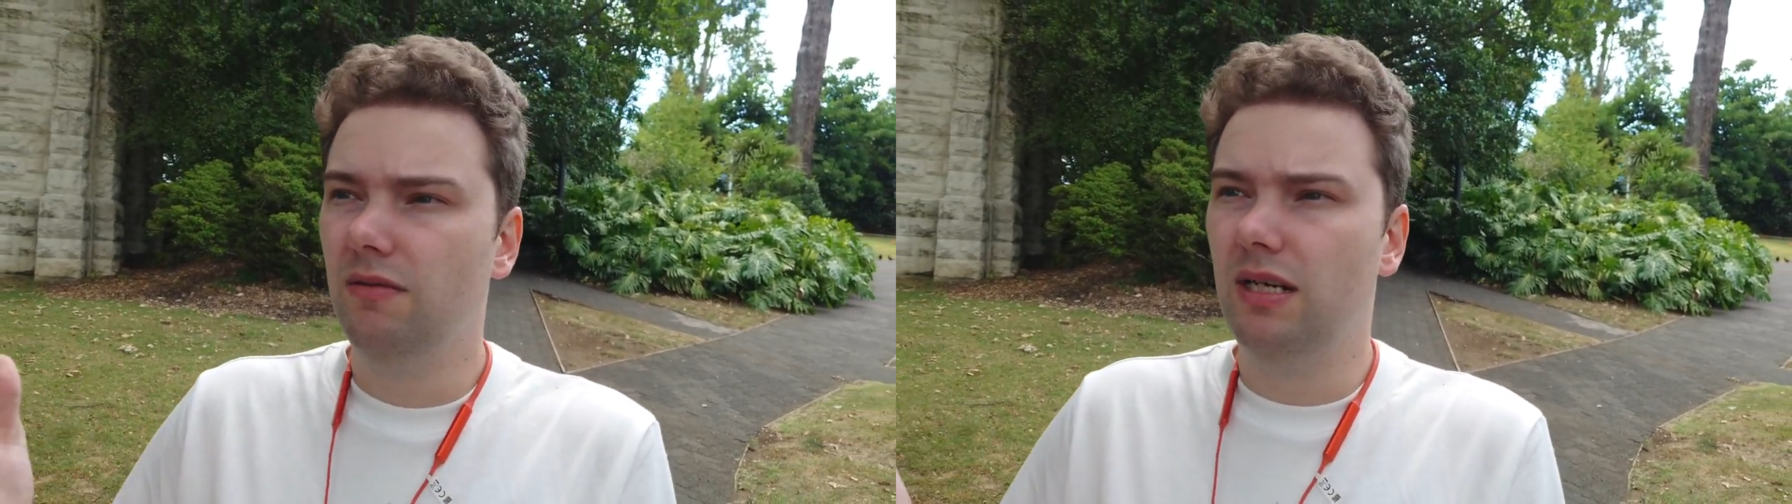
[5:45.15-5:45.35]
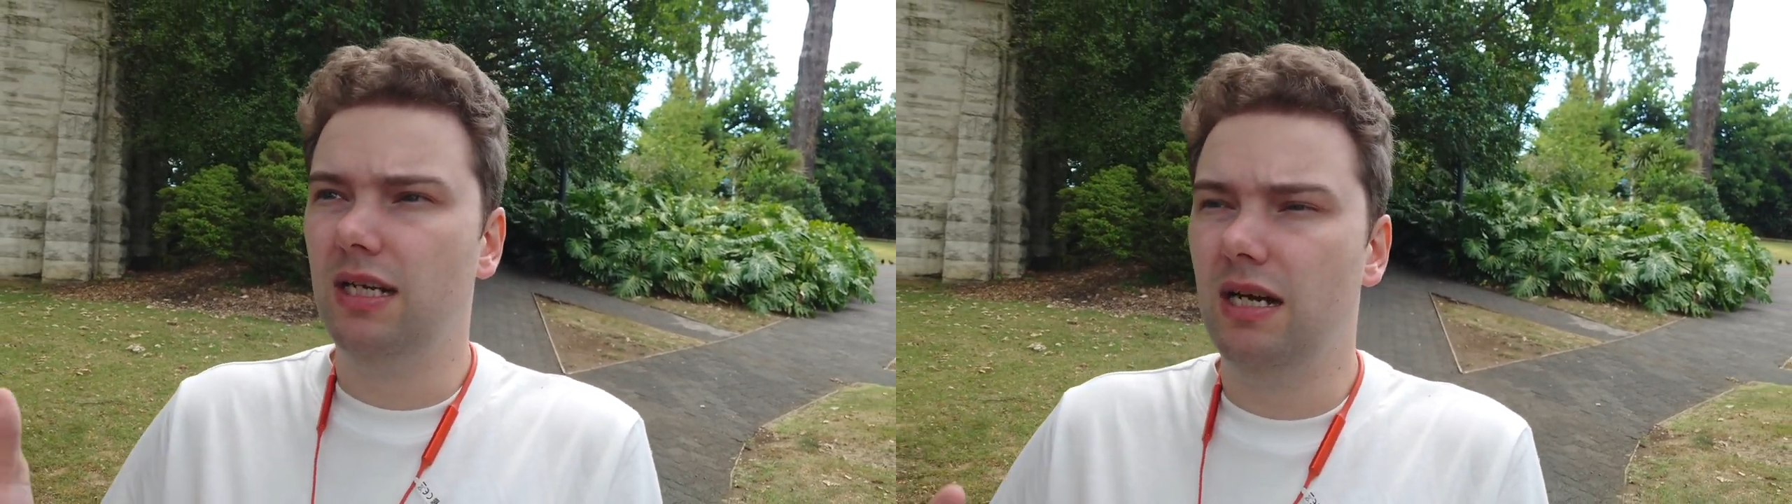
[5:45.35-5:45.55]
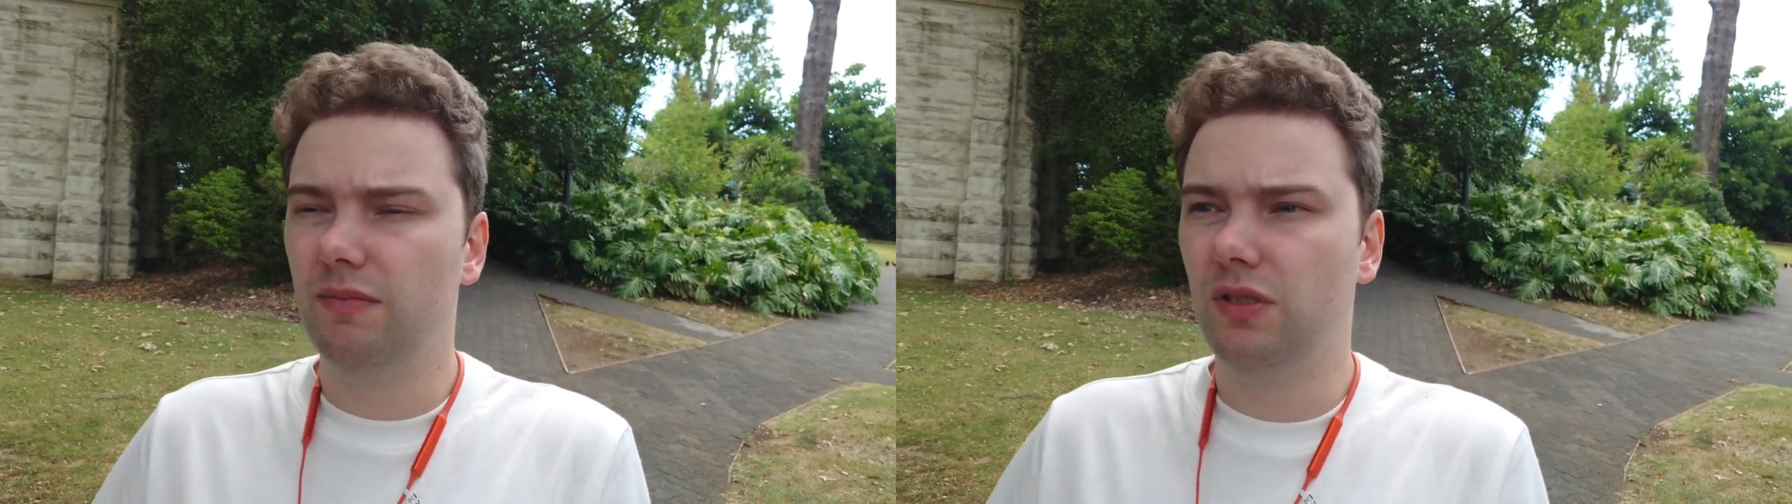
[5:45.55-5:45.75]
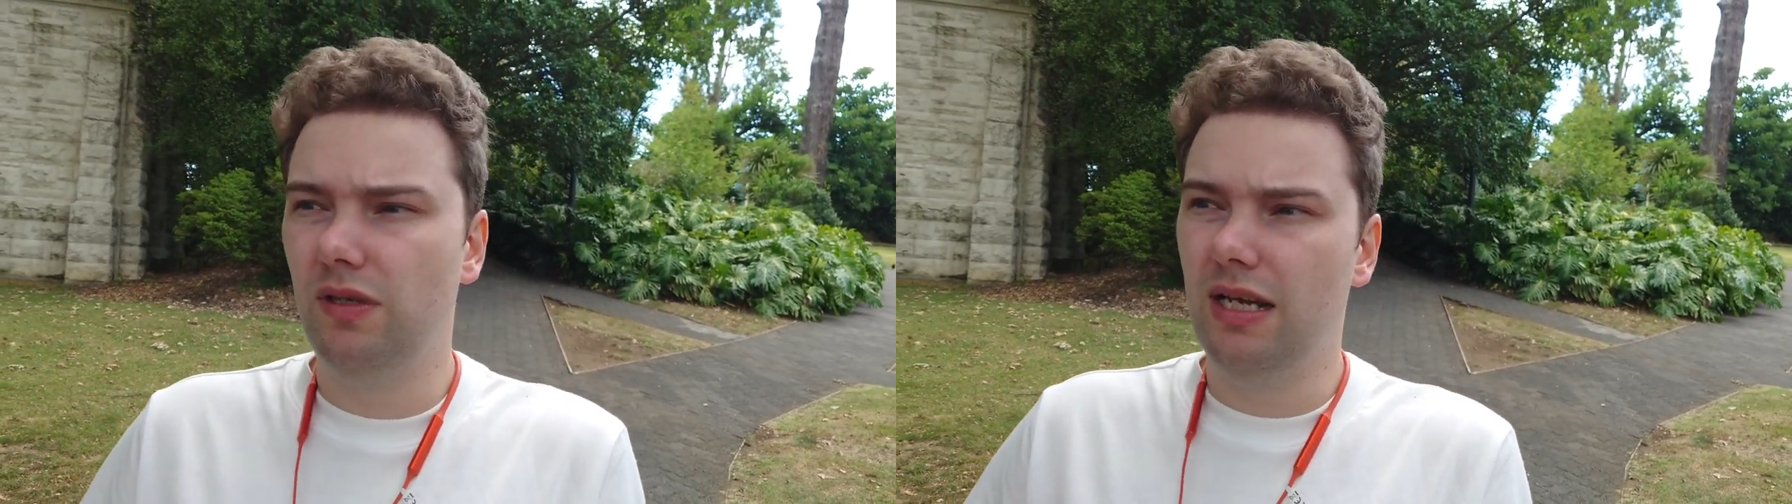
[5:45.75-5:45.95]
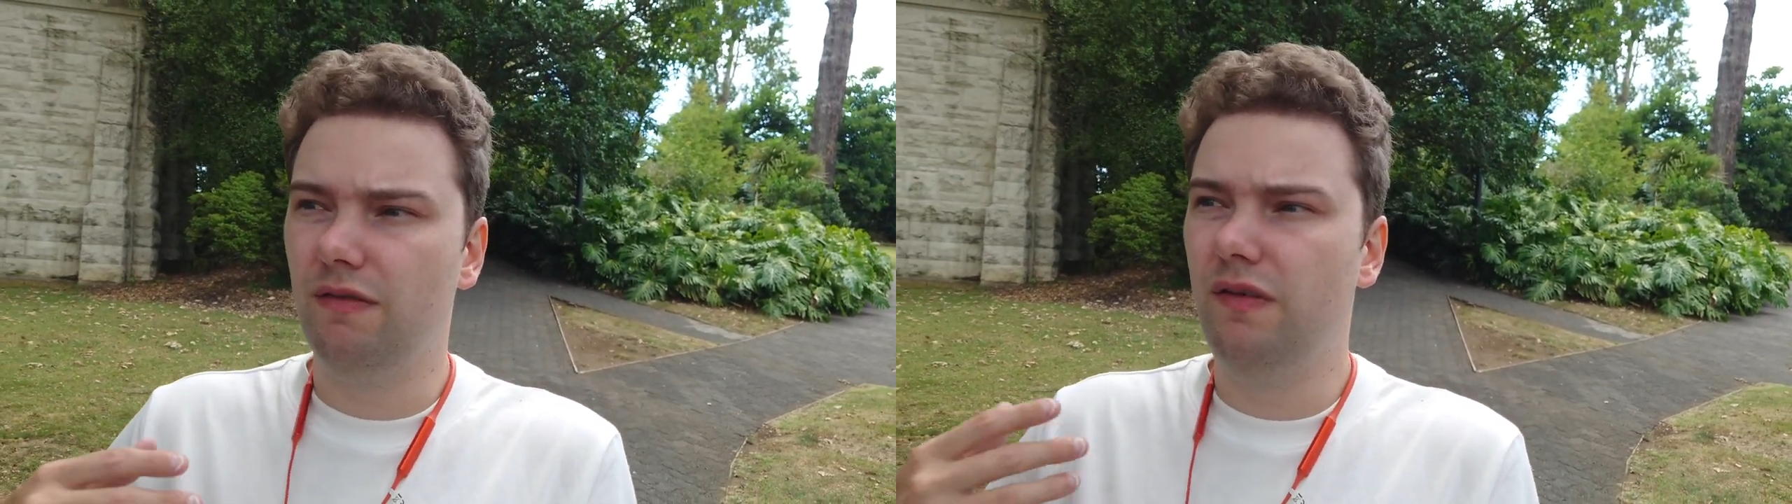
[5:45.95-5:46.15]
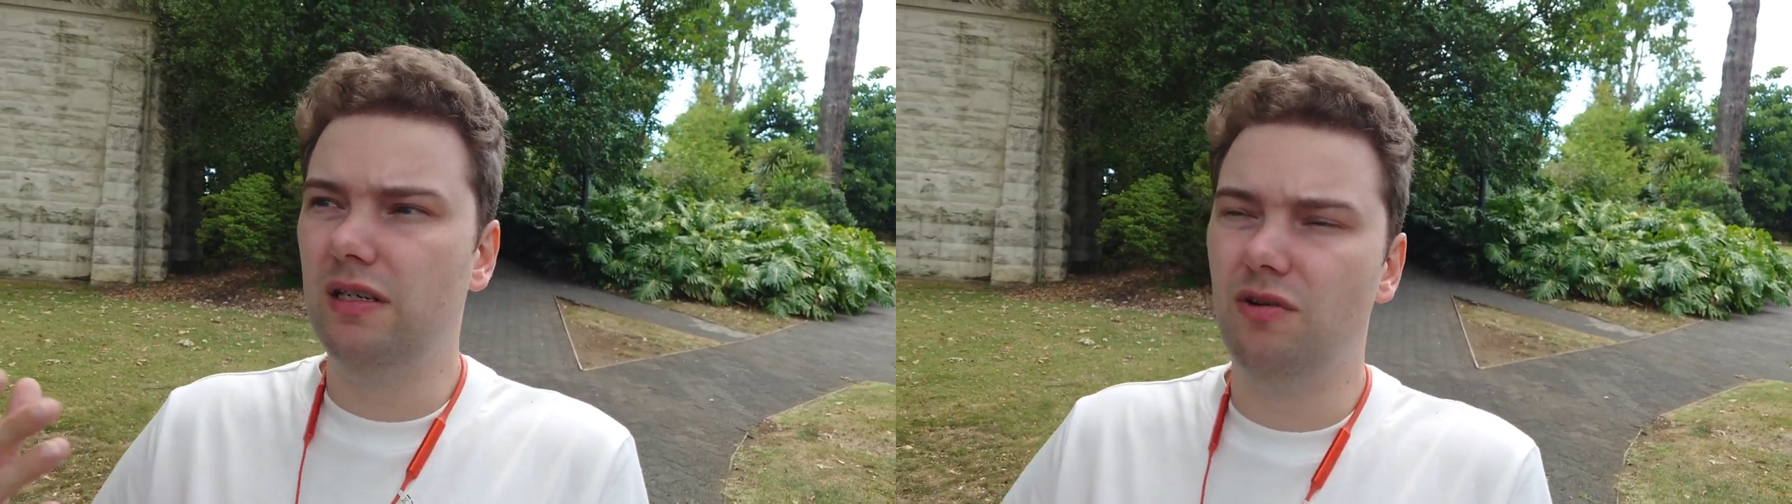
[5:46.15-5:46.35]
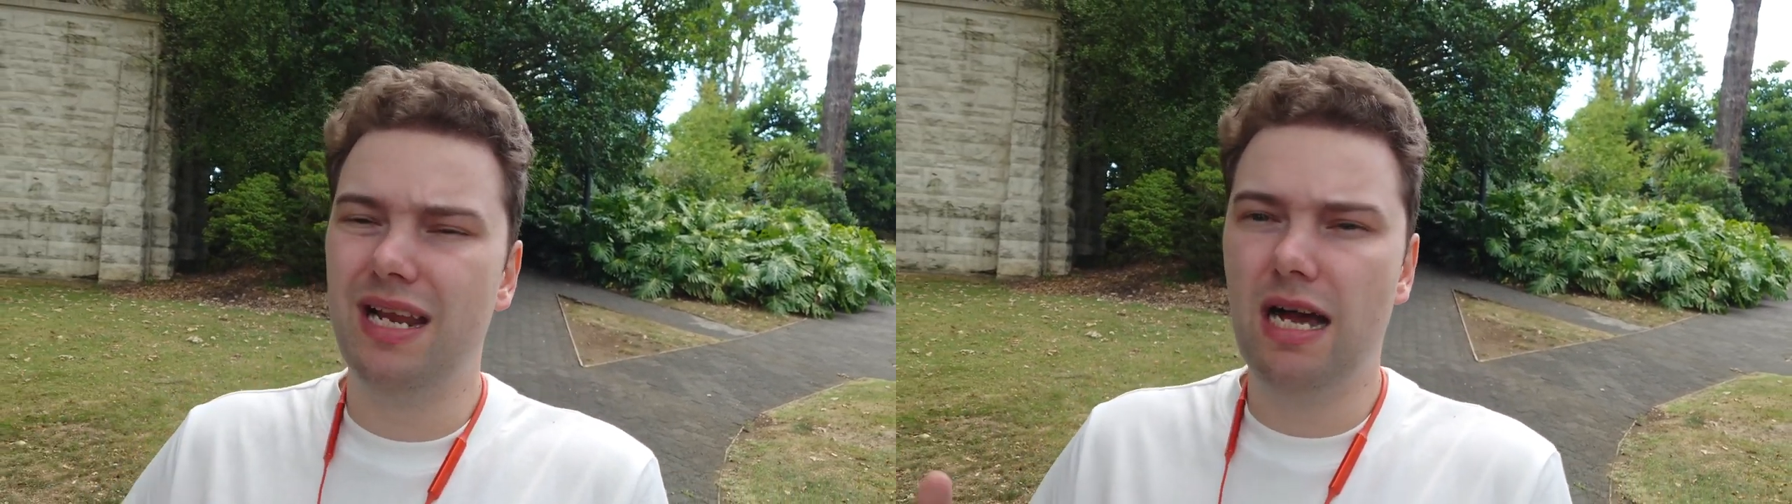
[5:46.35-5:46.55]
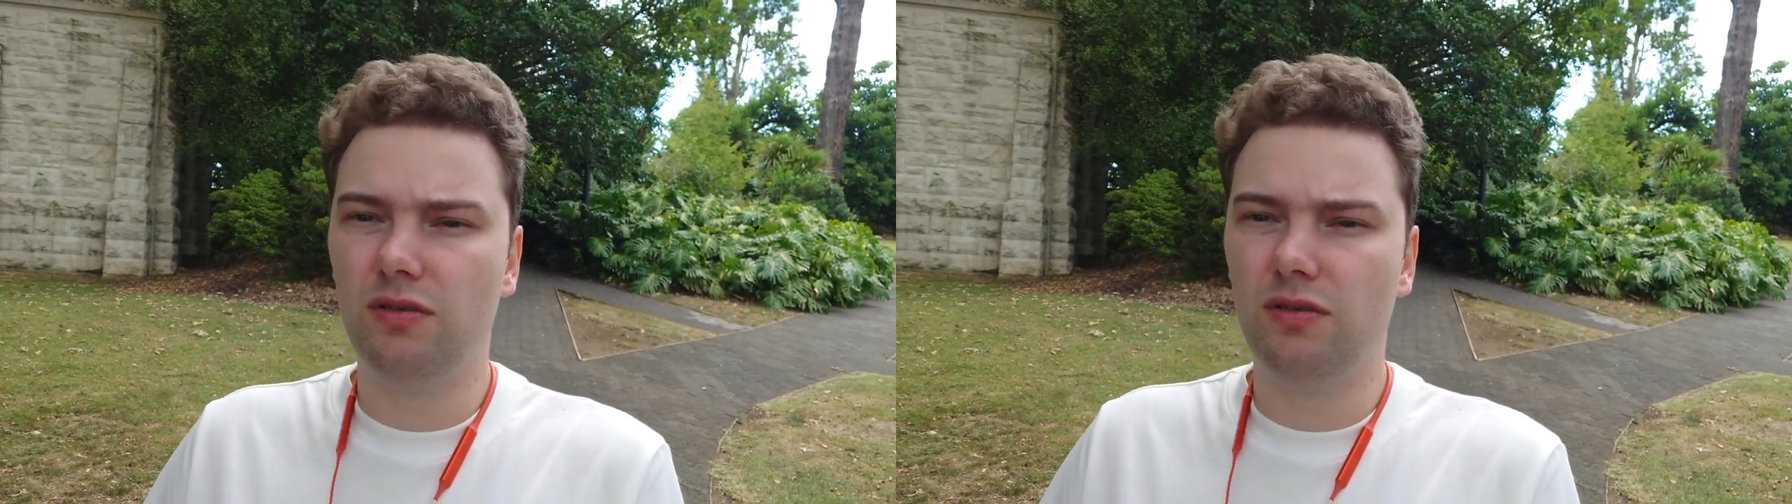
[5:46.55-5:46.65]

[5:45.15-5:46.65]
when it comes to like filtering